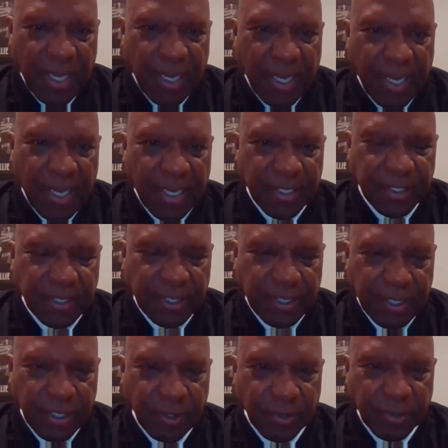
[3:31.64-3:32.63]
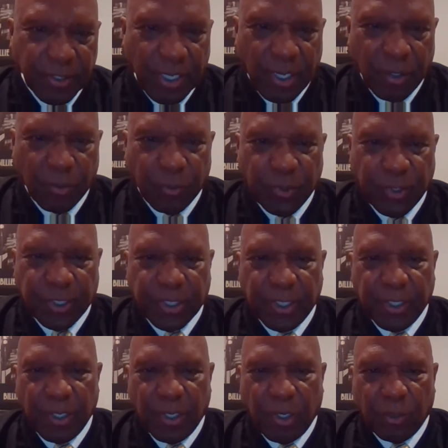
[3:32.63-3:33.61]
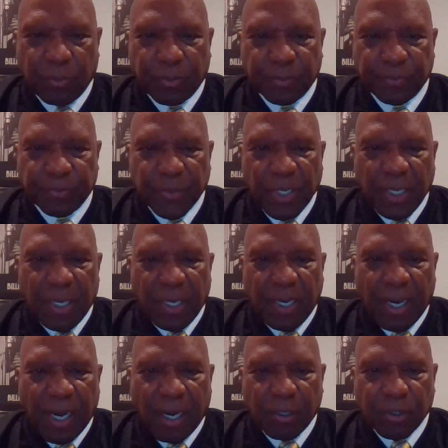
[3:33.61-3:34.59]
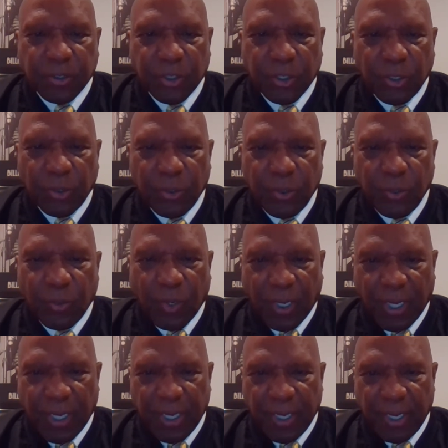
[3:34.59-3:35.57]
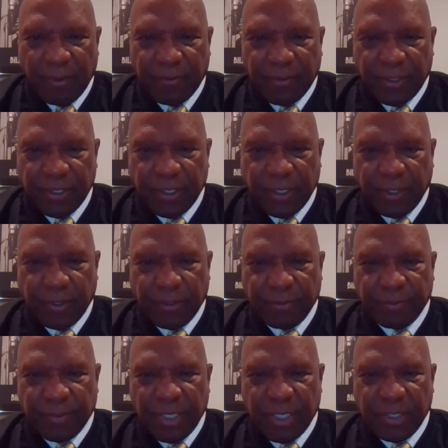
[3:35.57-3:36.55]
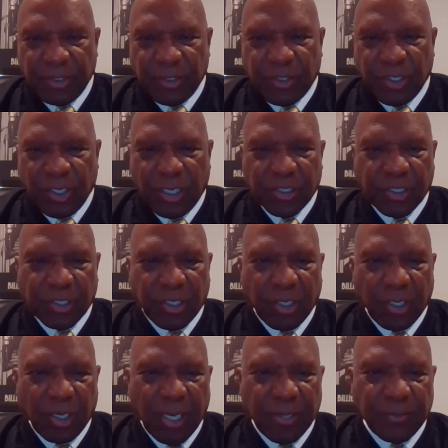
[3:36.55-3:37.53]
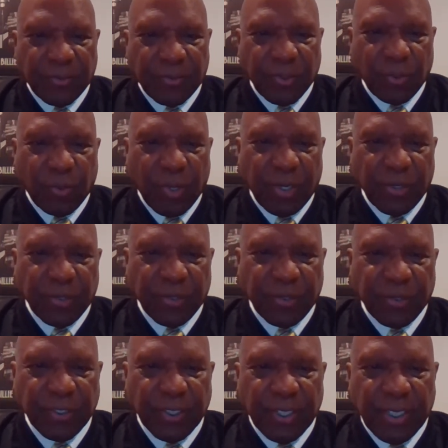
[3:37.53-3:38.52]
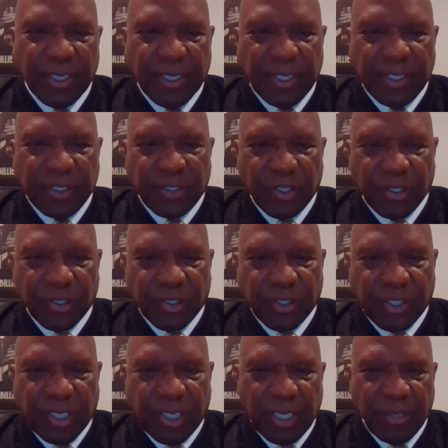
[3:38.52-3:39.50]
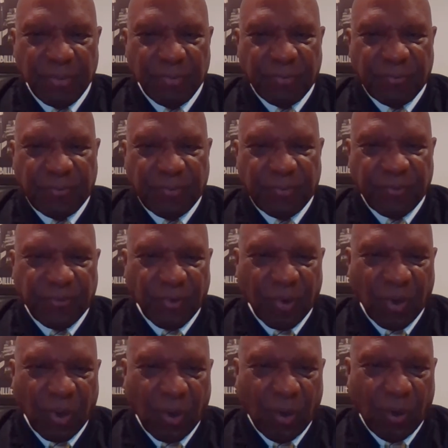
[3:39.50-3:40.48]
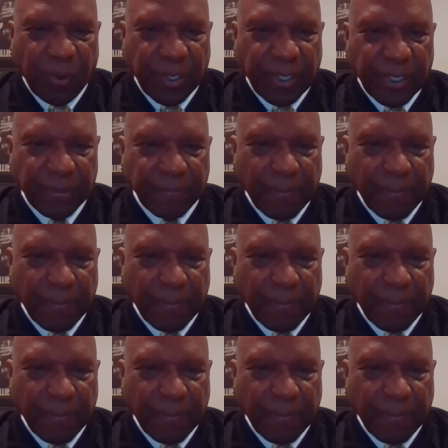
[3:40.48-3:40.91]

And here's how we can help. I'll show you what I have in here and just let the weather just keep flowing.